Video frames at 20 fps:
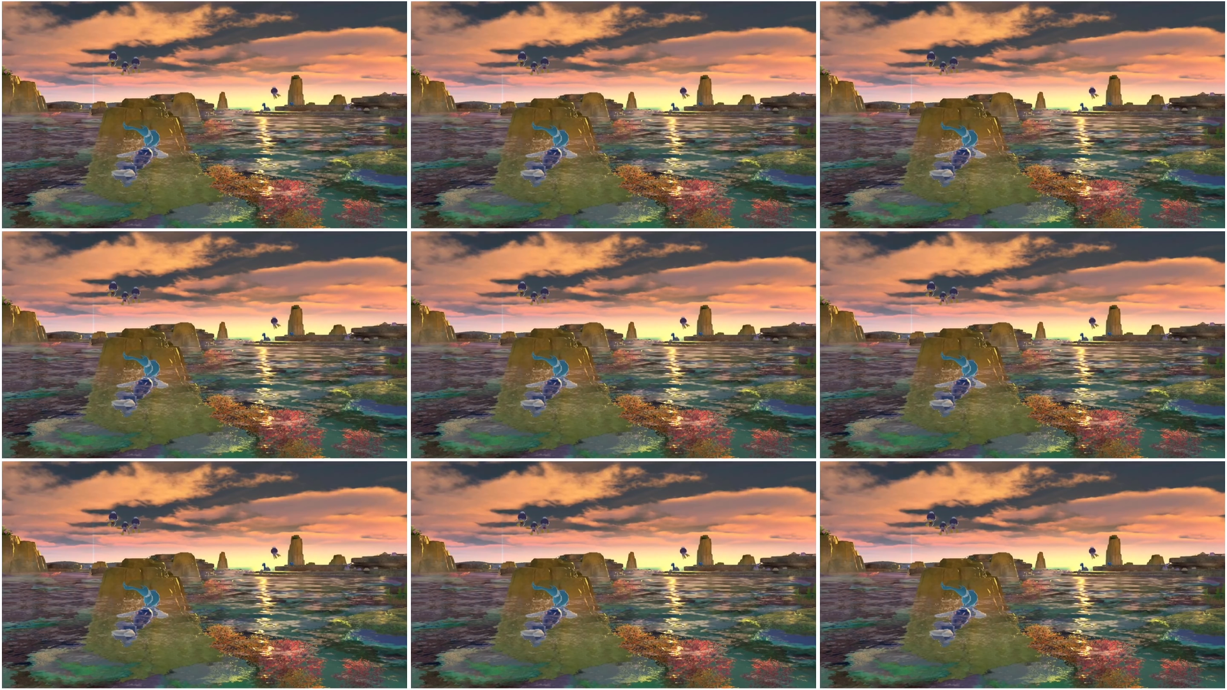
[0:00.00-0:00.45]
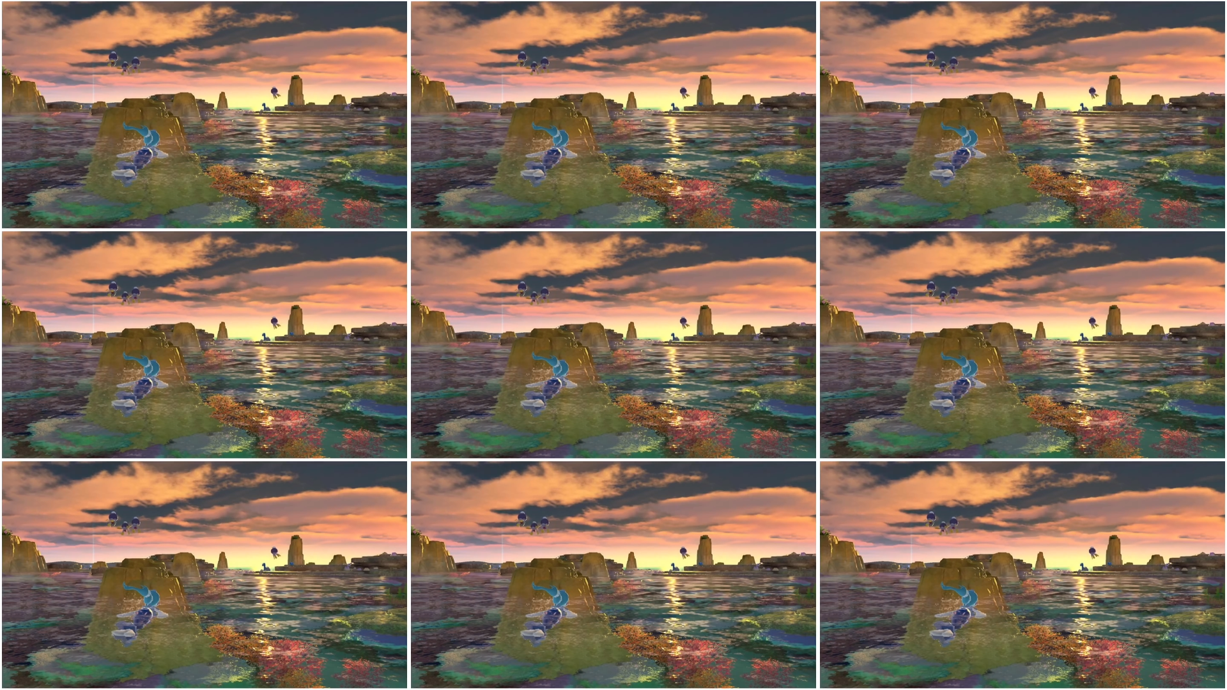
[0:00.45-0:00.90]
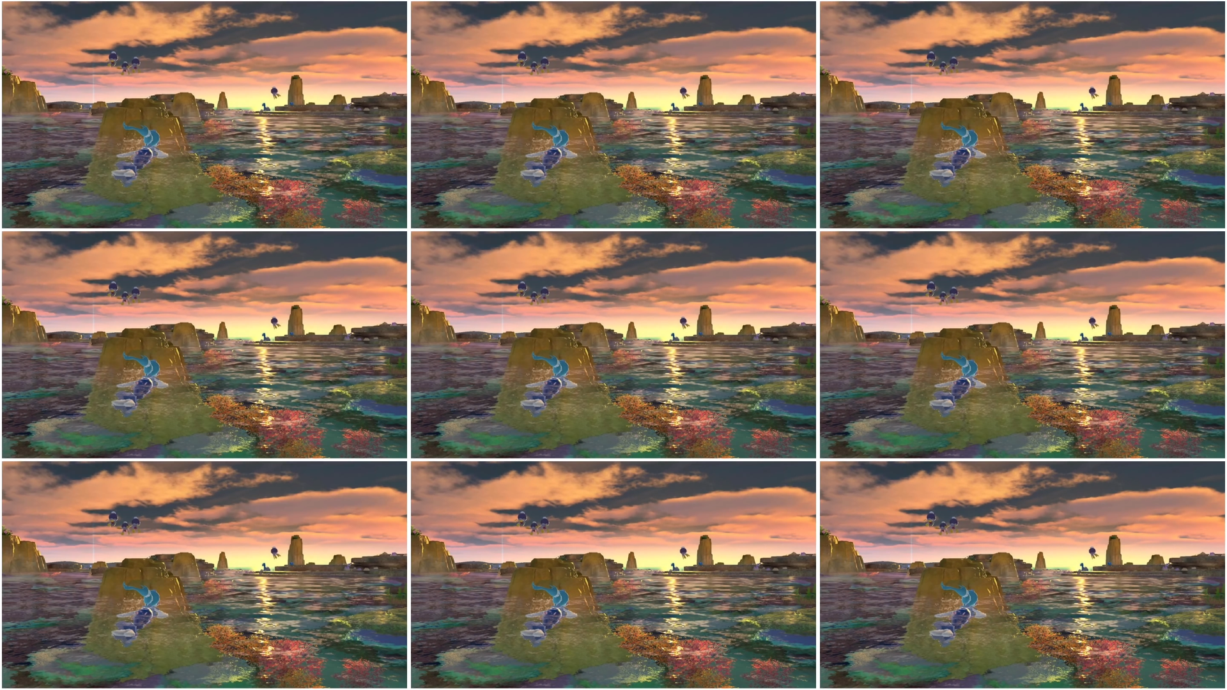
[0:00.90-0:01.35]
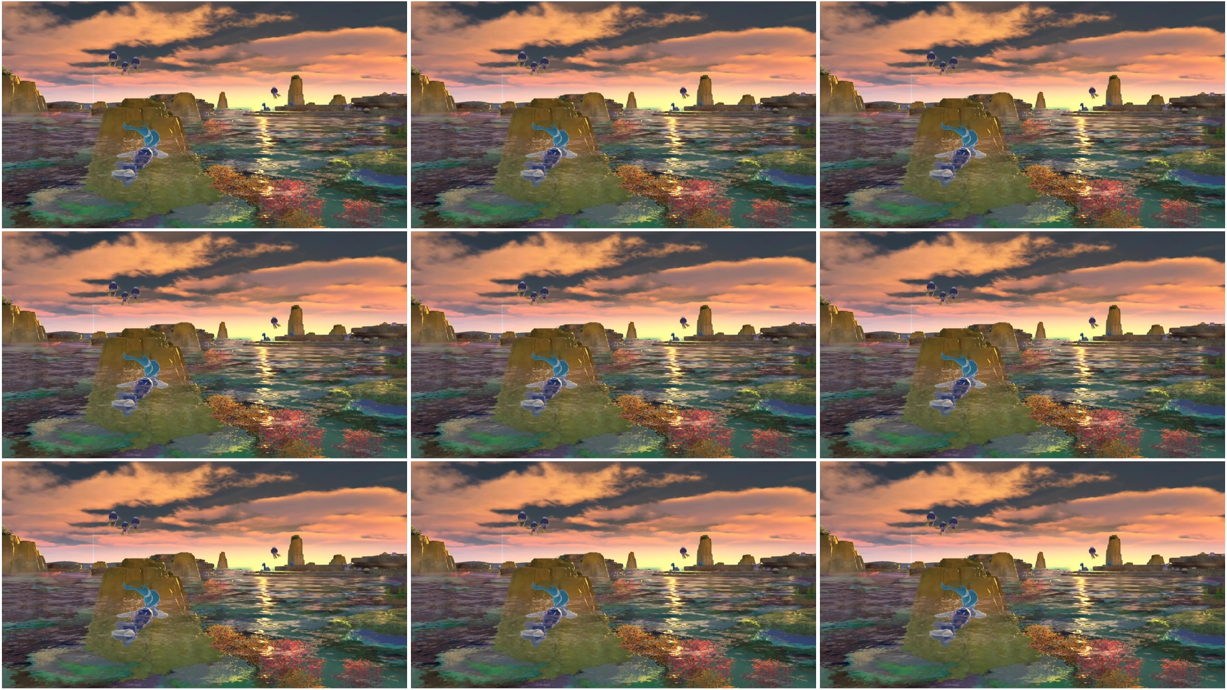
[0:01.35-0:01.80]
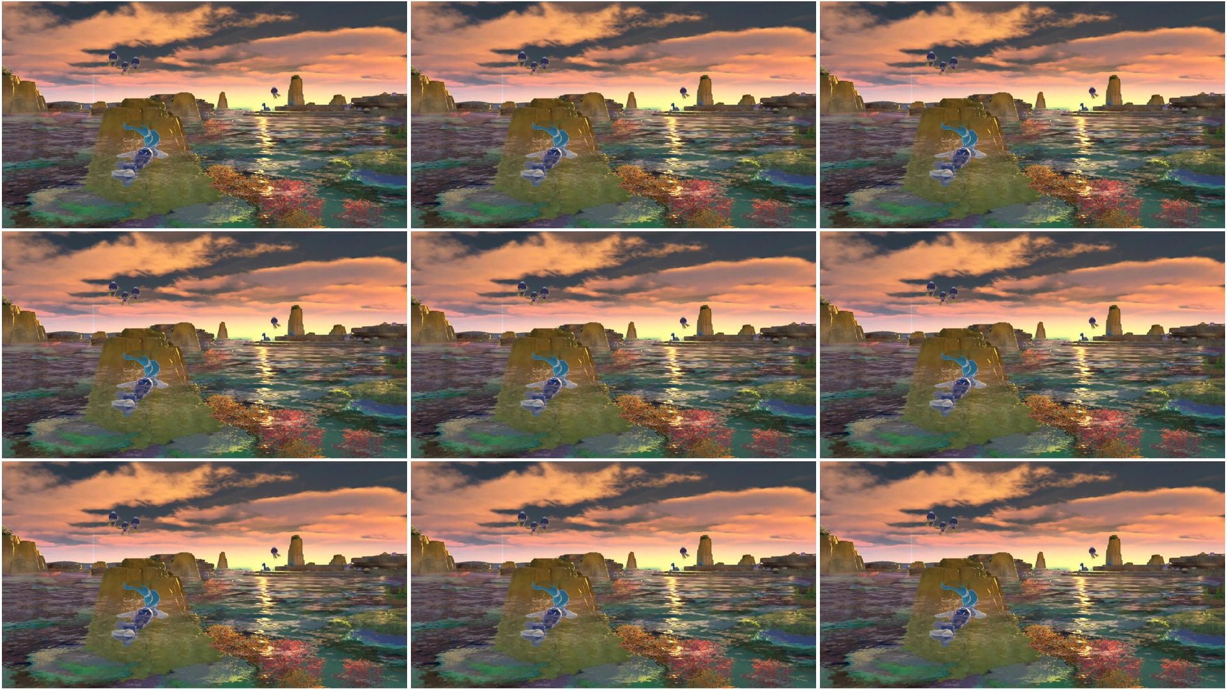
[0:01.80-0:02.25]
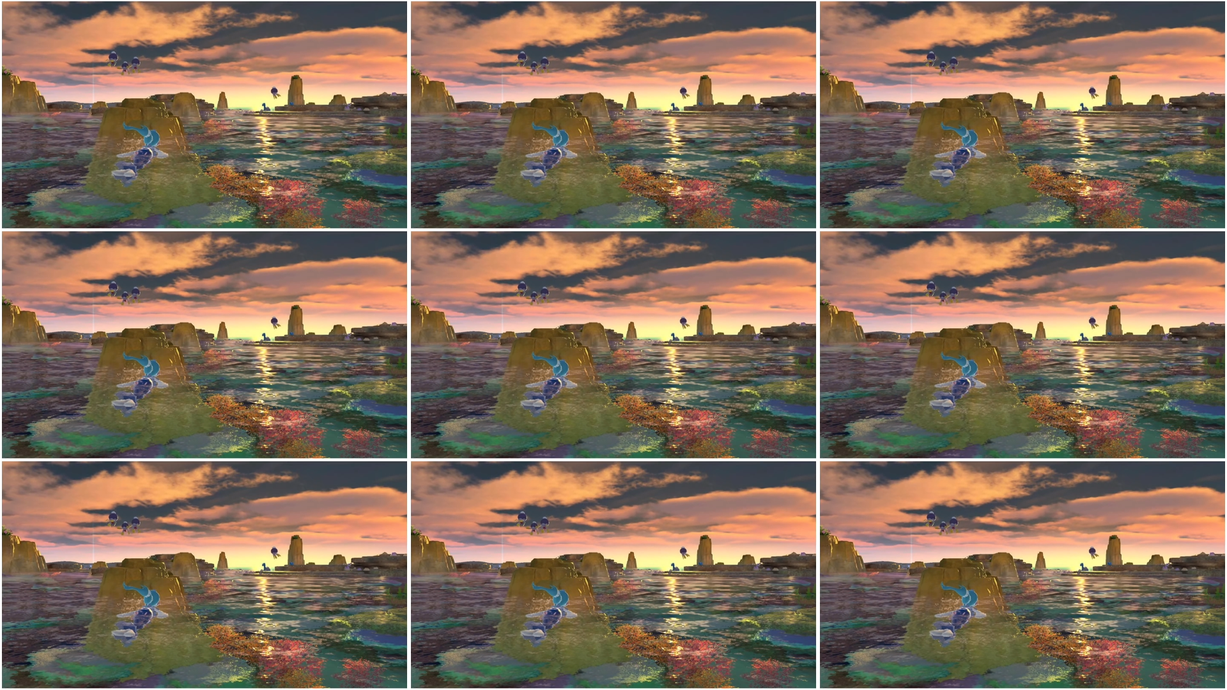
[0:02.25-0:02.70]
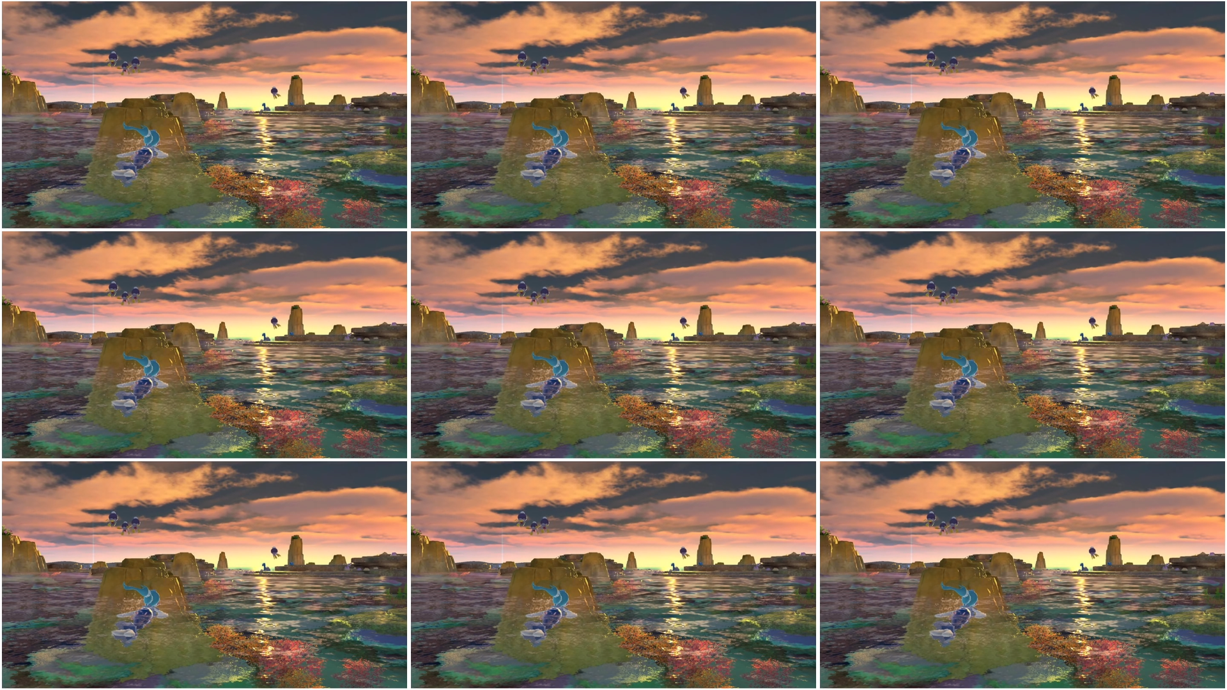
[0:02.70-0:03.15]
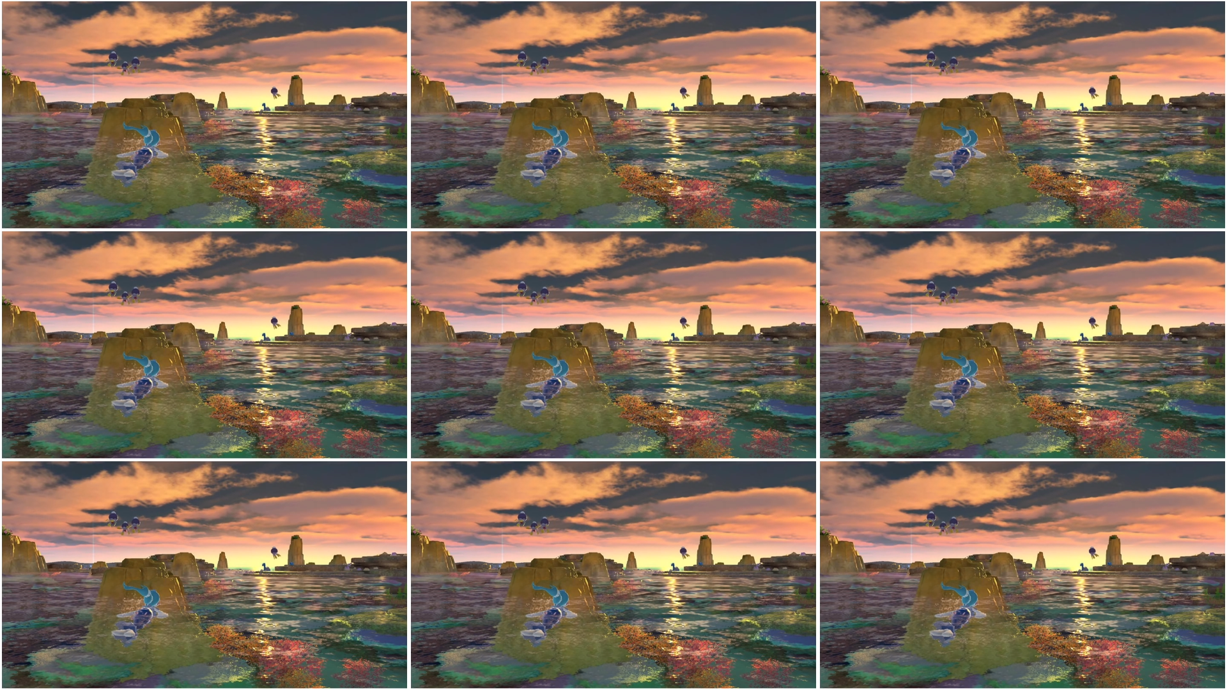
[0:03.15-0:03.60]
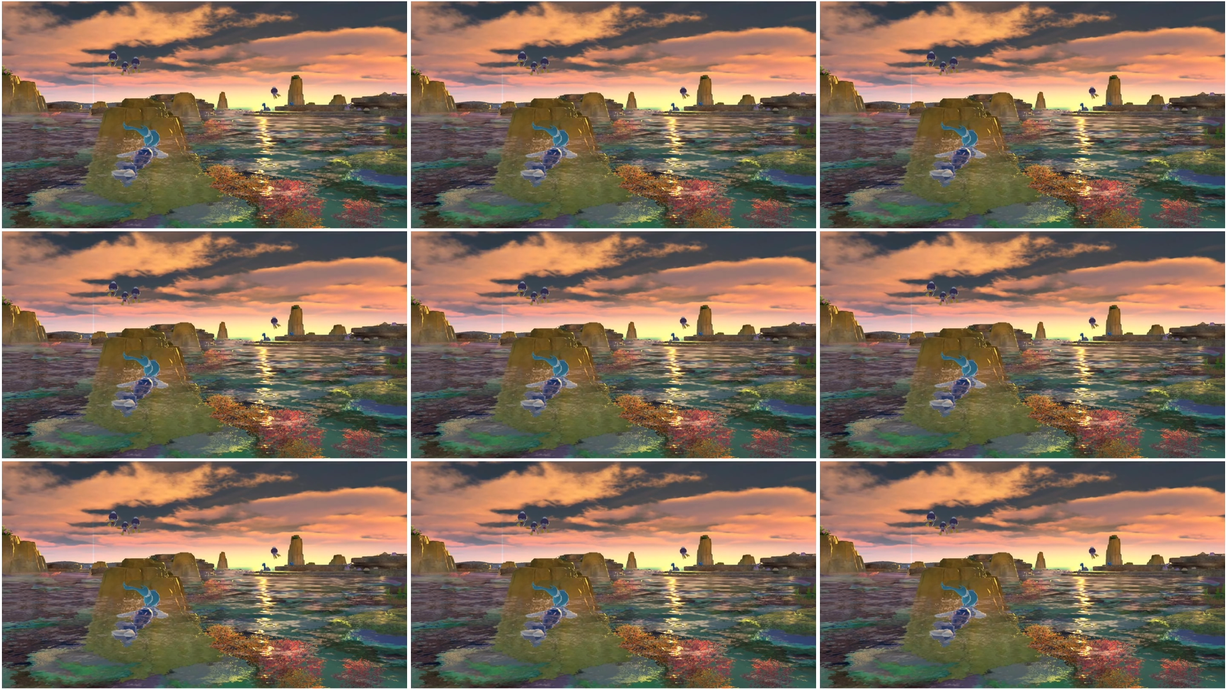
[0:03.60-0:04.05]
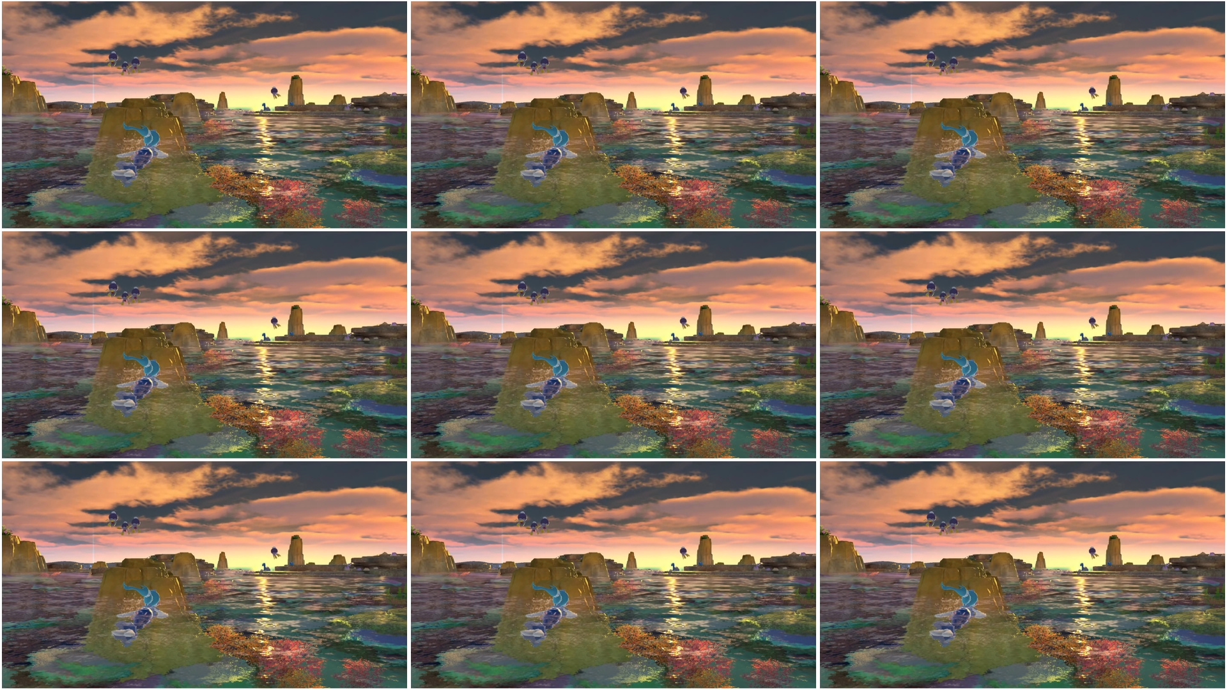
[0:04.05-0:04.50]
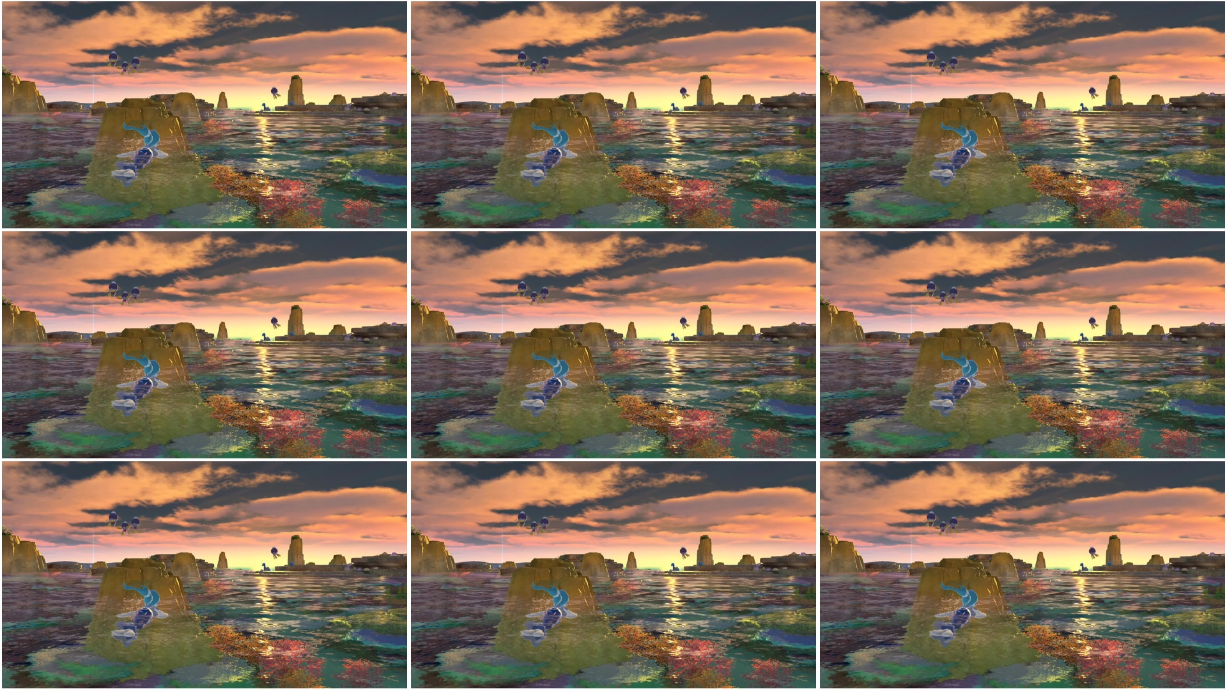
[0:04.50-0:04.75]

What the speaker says: (no speaker visible)